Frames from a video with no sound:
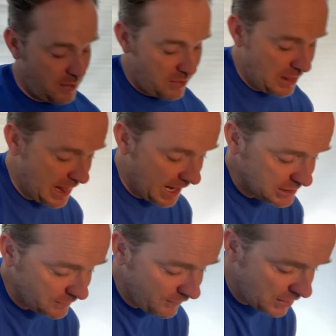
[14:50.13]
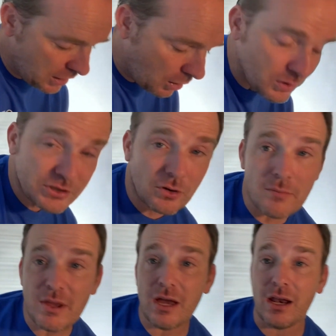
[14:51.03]
next video is going to
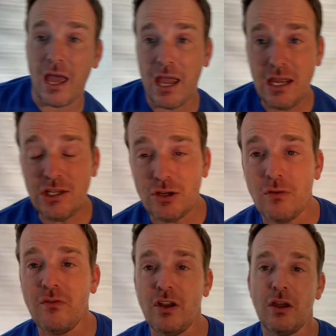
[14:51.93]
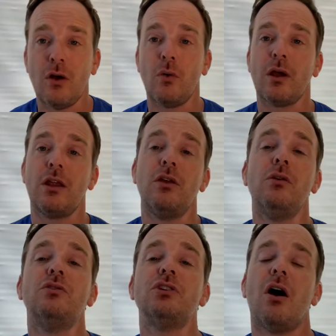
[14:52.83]
be an Etude video. We're going to
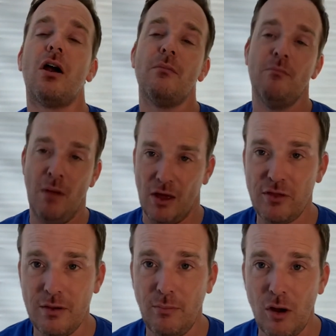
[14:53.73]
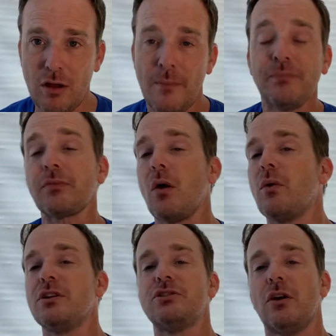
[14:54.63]
use our method book and we're
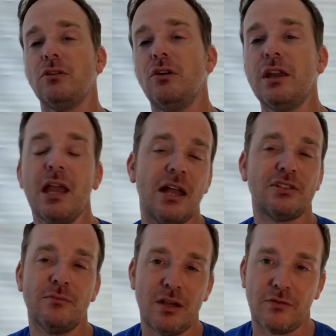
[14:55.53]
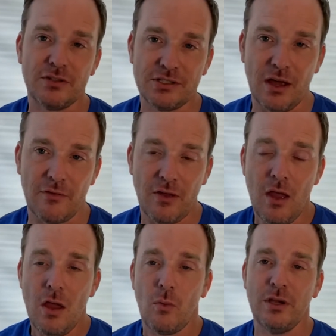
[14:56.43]
going to start looking at some different
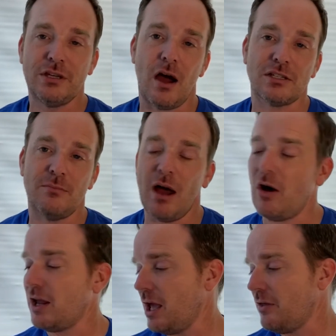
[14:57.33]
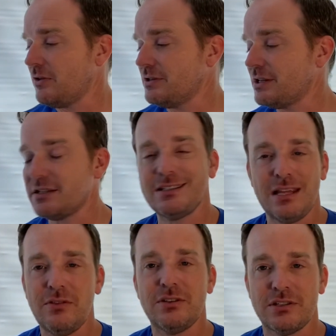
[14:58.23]
stuff. We talked about eighth and
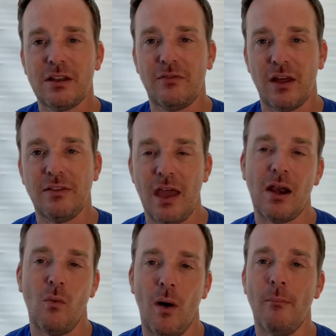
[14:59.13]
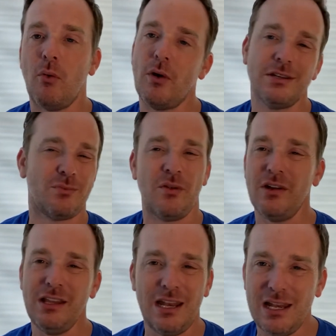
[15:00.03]
16ths and stuff like that at one point. We
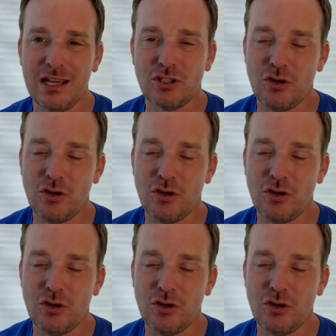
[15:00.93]
really didn't get